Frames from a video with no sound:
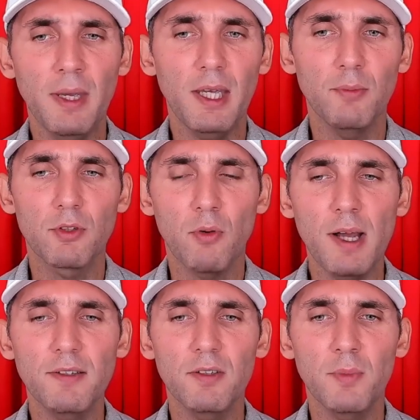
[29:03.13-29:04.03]
you make him
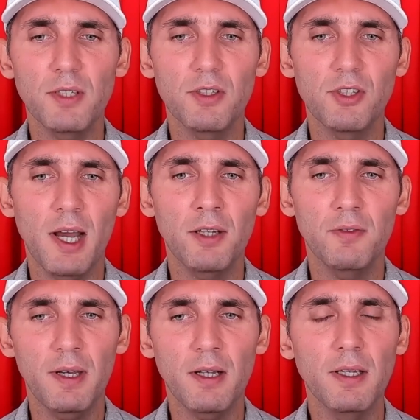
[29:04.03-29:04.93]
twice as much a
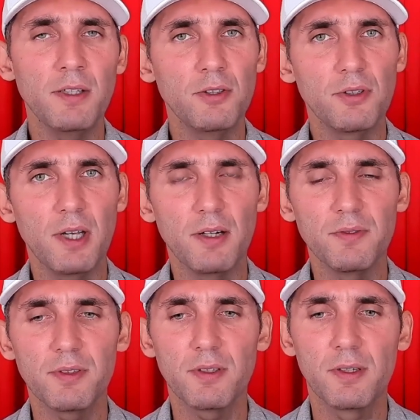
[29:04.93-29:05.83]
child of hell as
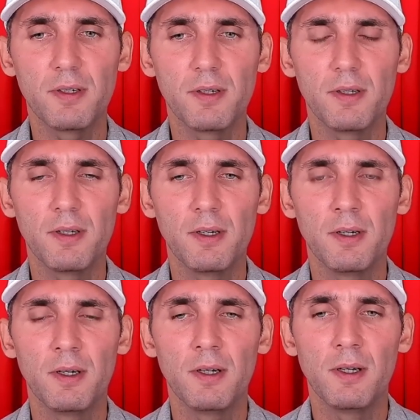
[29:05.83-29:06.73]
yourselves.
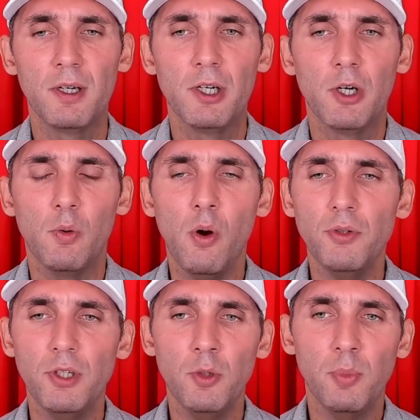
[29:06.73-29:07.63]

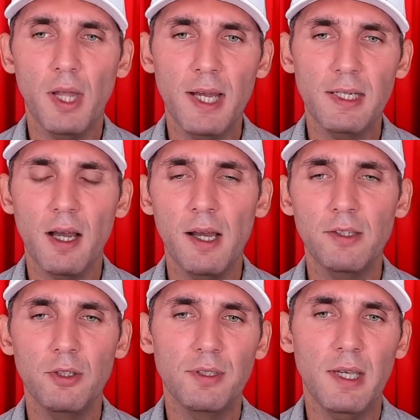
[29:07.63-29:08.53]
Woe to you, blind
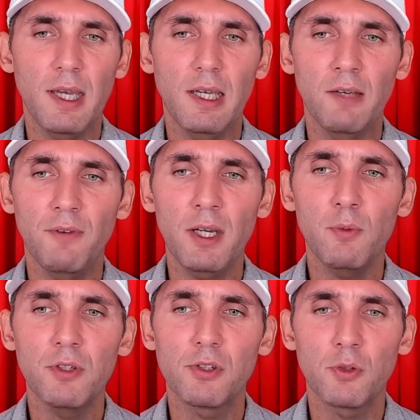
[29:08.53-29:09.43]
guides, you say, if
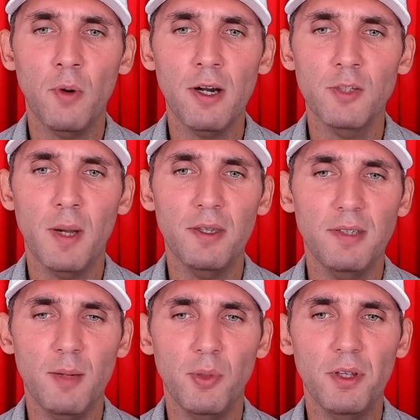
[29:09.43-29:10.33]
anyone swears by the
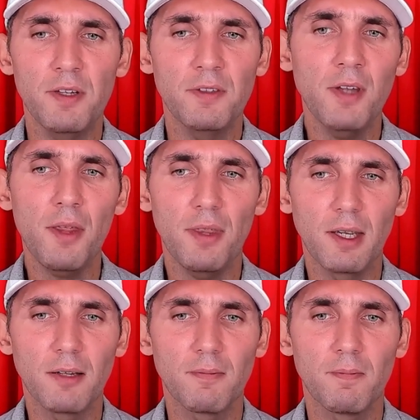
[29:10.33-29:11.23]
temple, it is
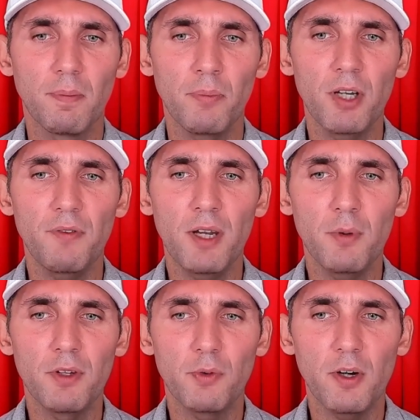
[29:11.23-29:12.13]
nothing. But if
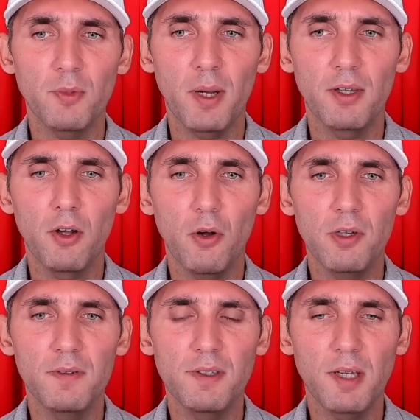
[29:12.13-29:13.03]
anyone swears by the
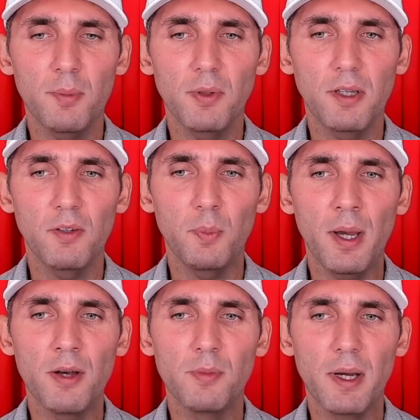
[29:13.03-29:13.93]
gold of the temple, he is
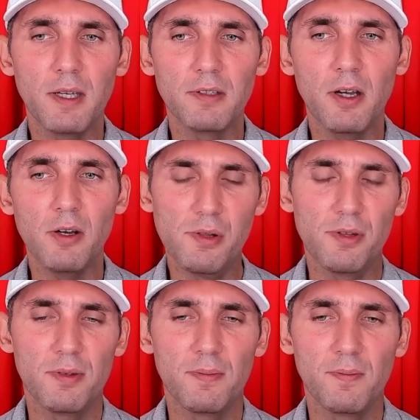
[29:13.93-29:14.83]
bound by his
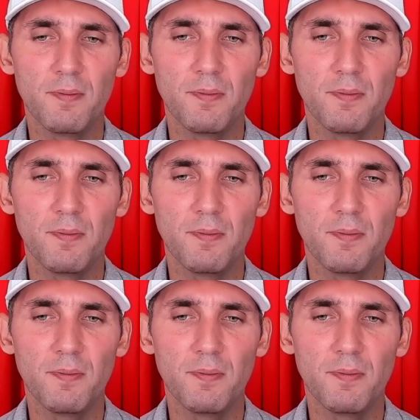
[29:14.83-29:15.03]
oath.